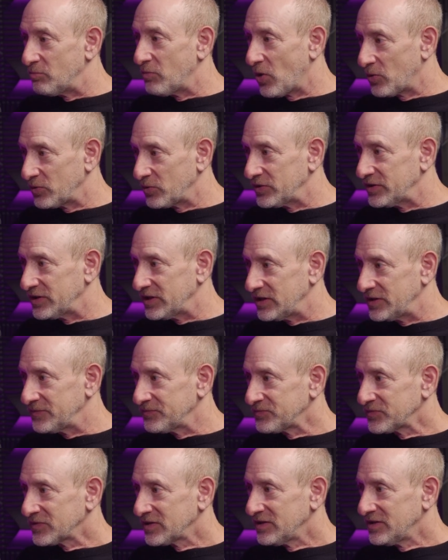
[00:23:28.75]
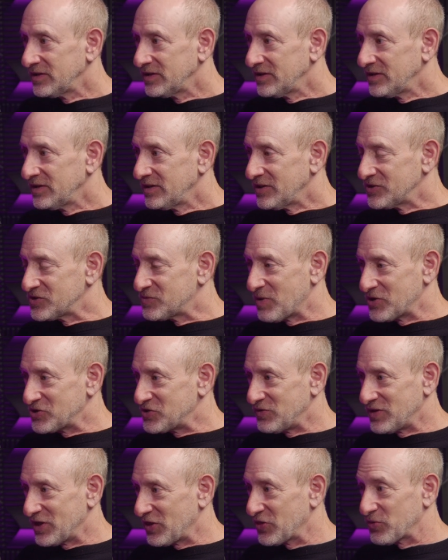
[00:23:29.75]
remotely. Yep
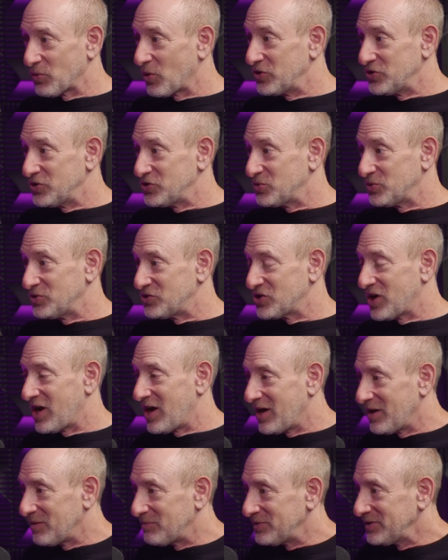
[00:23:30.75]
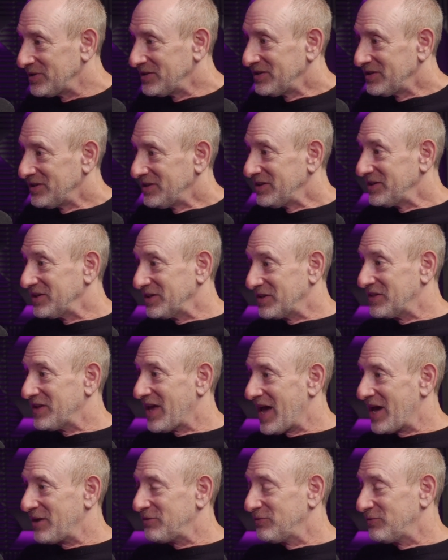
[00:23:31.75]
especially if you get thrown into a job yeah. like
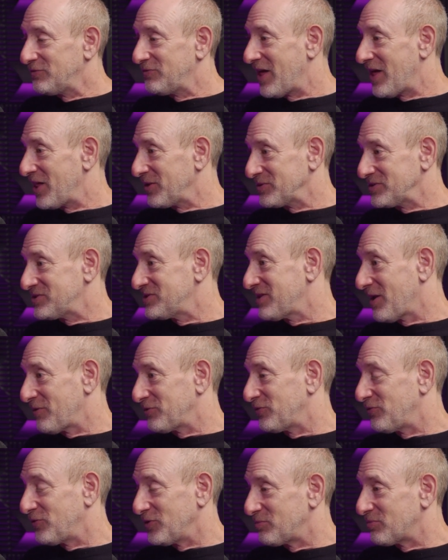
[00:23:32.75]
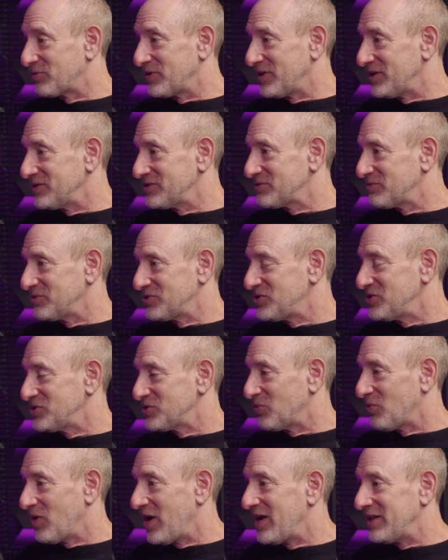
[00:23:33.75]
that, following Steph's footprints when
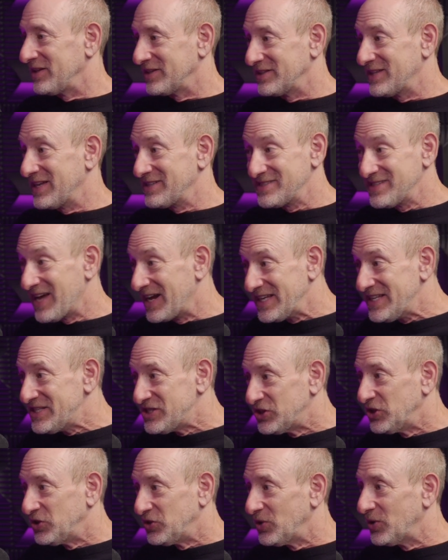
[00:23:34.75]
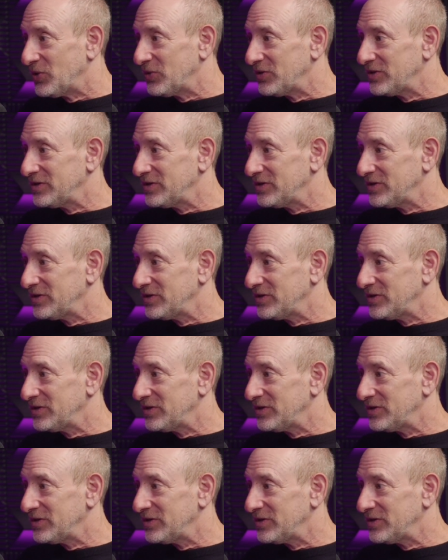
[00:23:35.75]
she's away. Like that's not easy to do.